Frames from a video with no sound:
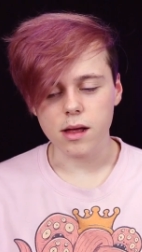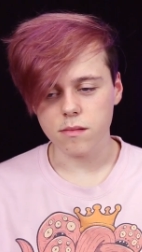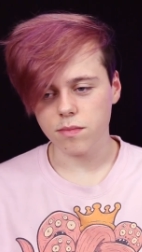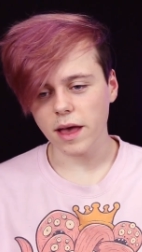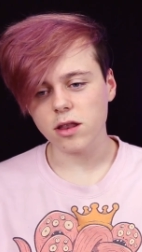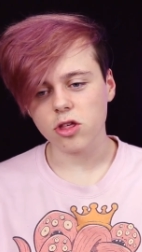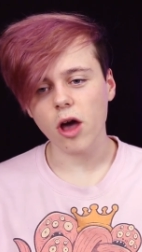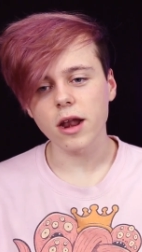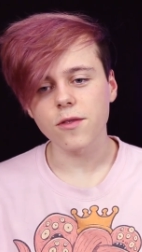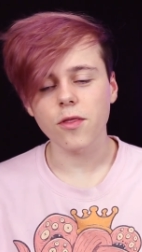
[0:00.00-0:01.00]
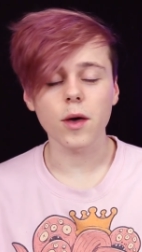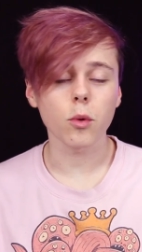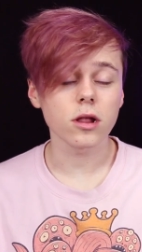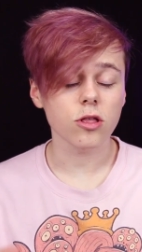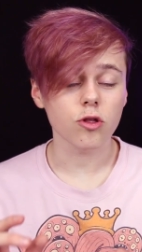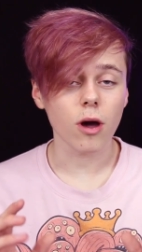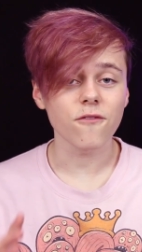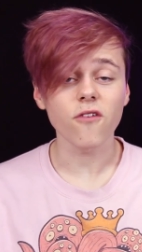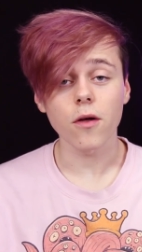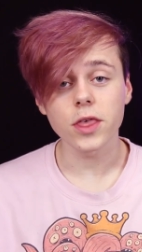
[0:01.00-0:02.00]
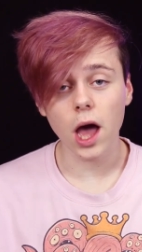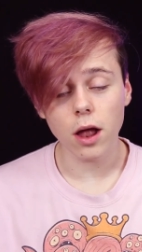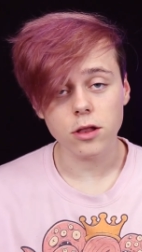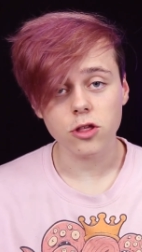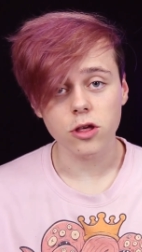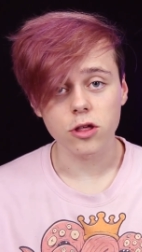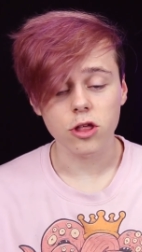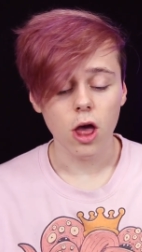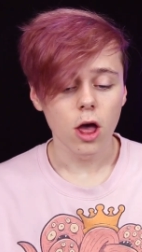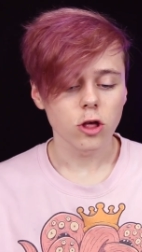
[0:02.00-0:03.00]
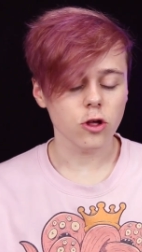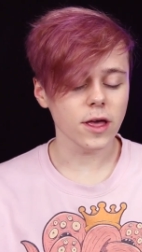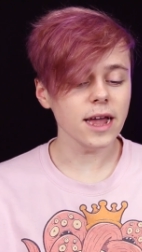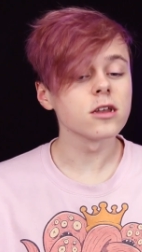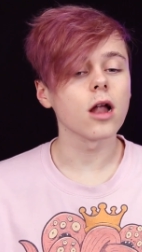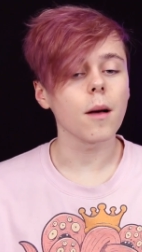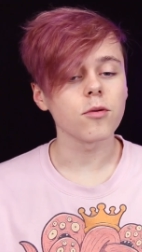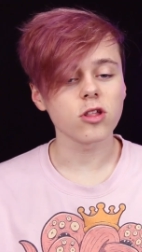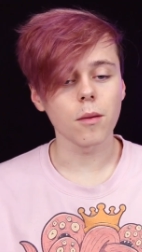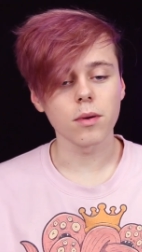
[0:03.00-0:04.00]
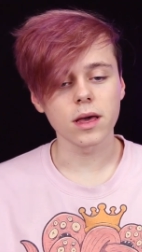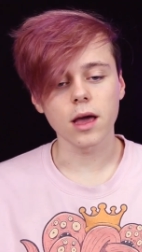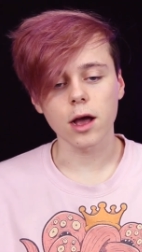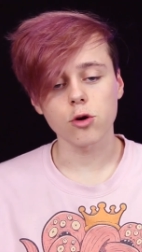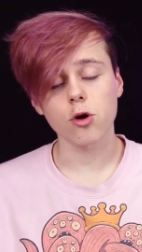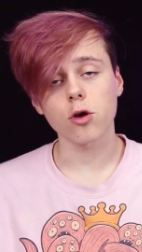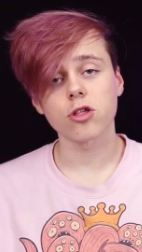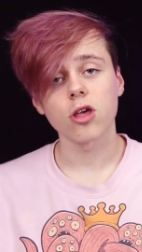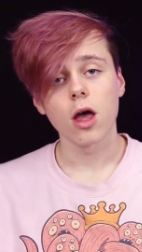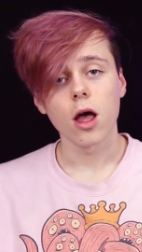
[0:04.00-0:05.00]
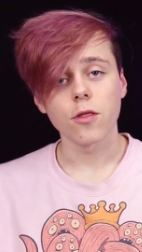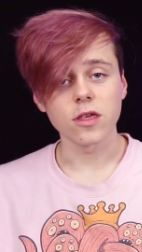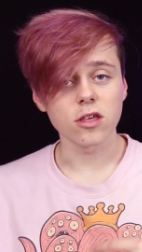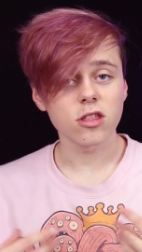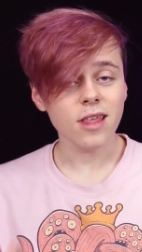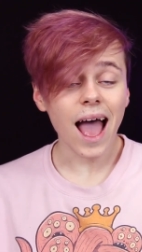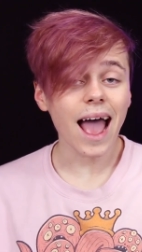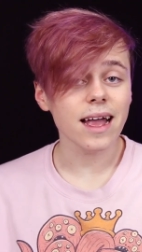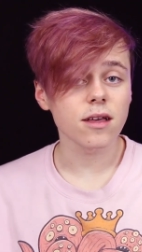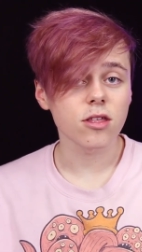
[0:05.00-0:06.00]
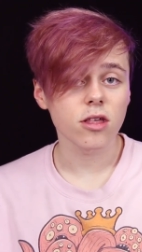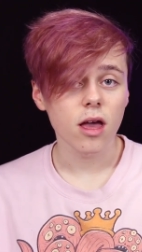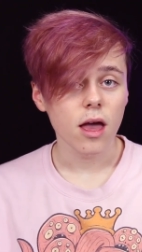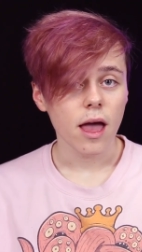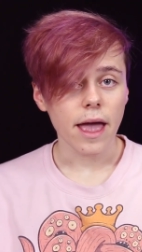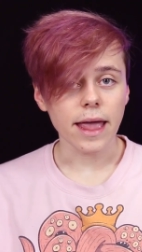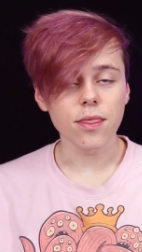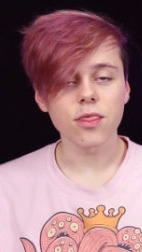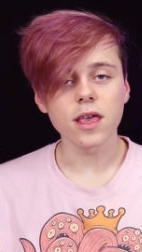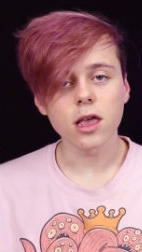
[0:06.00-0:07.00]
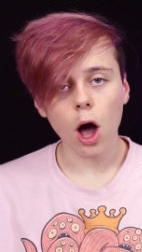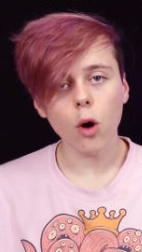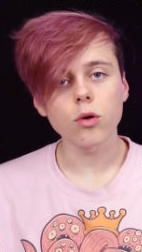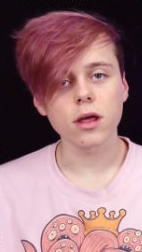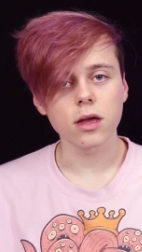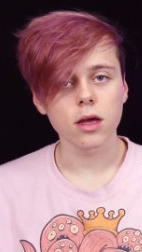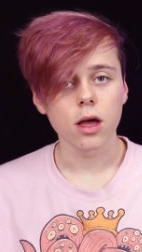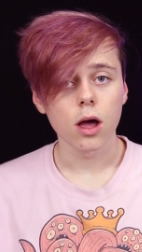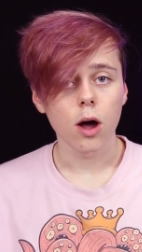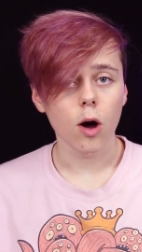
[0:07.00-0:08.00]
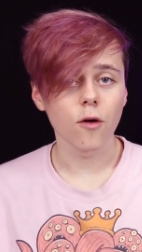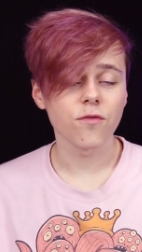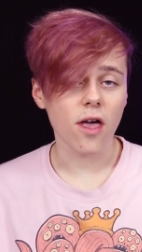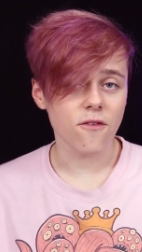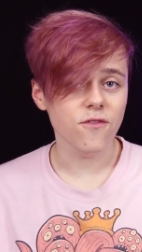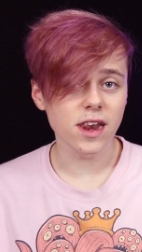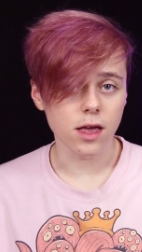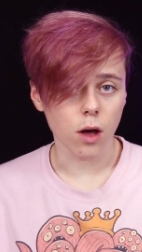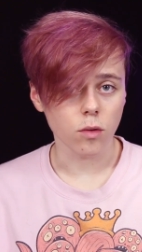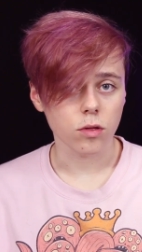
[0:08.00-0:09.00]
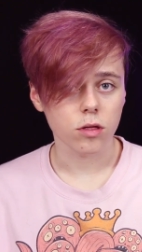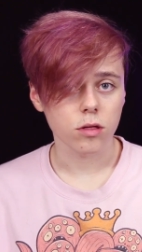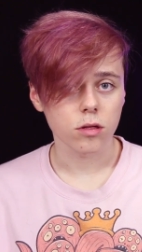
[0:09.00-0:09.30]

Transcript: and they decided that they wanted to try and find the answers. So they ended up stumbling across these tags in the coding of their videos.